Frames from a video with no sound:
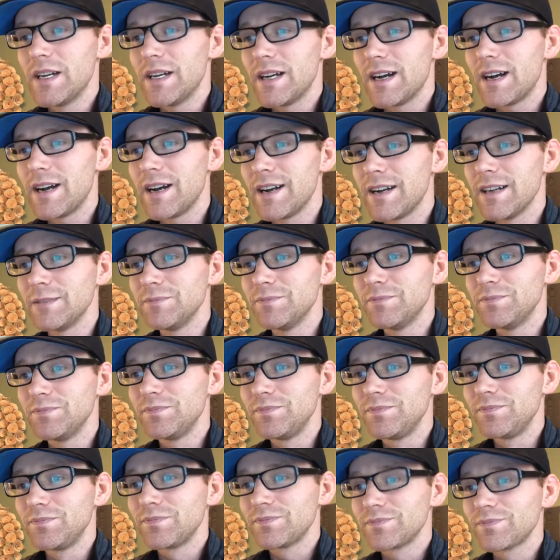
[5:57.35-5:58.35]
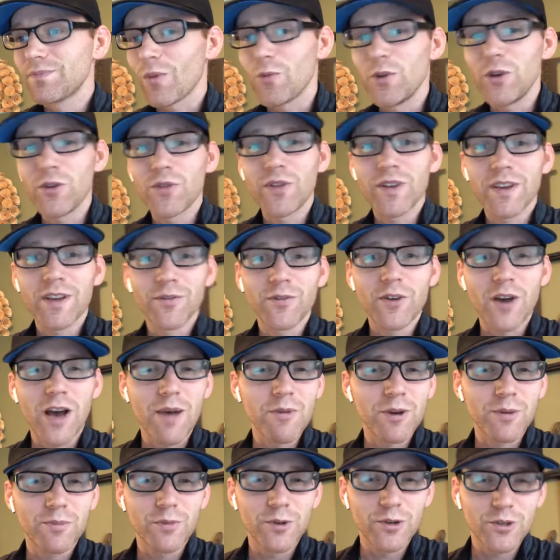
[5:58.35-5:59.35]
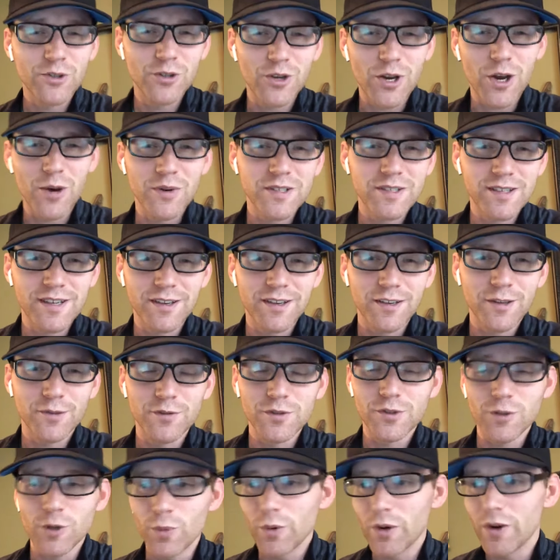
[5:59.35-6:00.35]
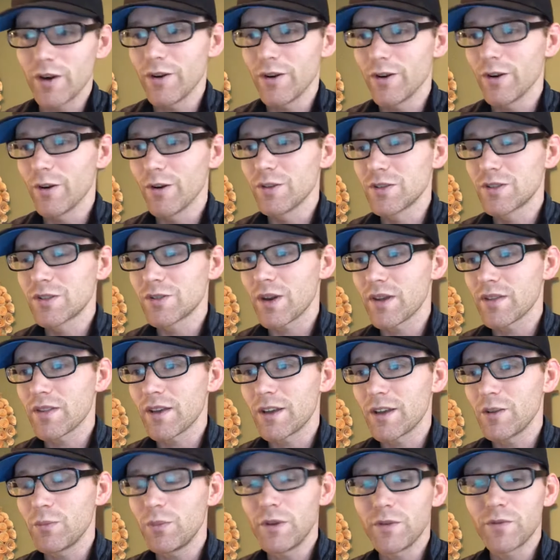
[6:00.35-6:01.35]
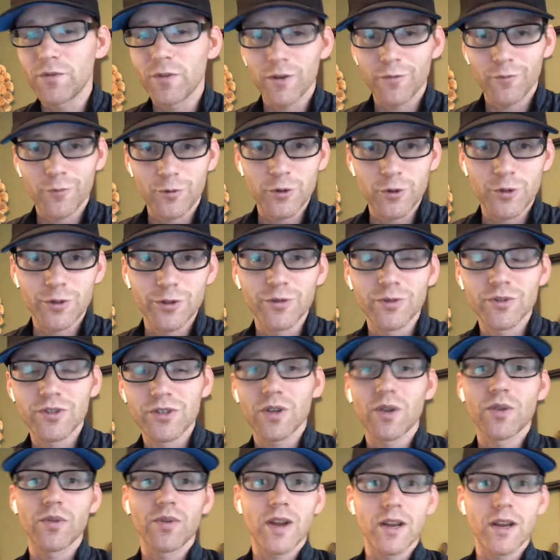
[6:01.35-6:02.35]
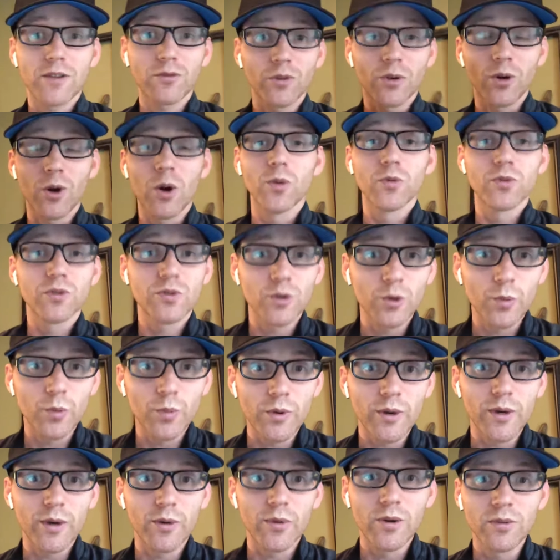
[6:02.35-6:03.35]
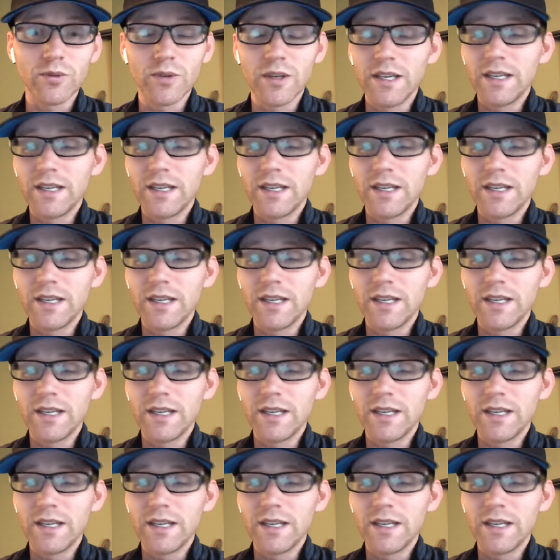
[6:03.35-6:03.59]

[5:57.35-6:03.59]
When you think of comic books, you always think of superheroes. So I thought it'd be fun for students to create their own superhero